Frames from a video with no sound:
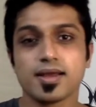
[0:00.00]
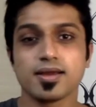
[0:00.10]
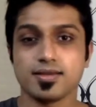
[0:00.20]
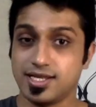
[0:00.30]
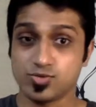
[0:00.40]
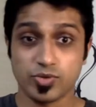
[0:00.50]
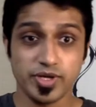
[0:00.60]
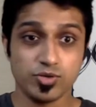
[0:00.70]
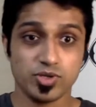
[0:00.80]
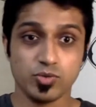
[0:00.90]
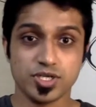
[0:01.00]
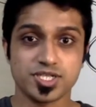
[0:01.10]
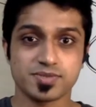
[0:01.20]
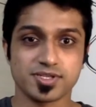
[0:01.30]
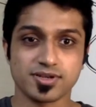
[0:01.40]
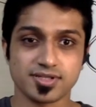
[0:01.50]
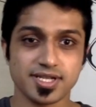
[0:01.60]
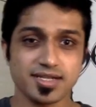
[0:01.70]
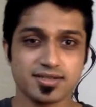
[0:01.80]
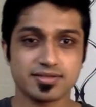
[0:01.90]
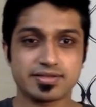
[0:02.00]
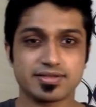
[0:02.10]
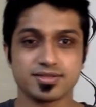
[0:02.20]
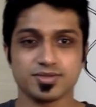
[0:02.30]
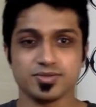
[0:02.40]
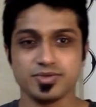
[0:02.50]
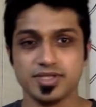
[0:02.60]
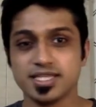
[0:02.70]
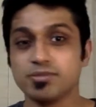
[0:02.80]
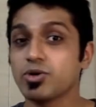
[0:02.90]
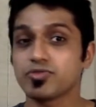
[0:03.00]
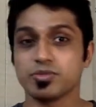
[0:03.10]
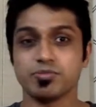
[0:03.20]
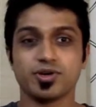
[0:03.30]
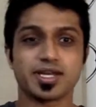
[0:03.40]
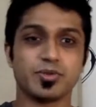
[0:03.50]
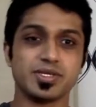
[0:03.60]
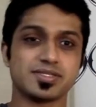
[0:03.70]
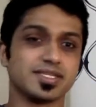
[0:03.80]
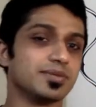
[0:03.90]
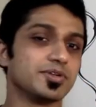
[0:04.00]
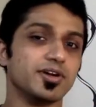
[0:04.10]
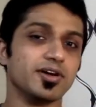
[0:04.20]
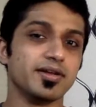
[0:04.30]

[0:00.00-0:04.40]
That's what we do with worship songs, right? We read them out from a book and we sing them to God.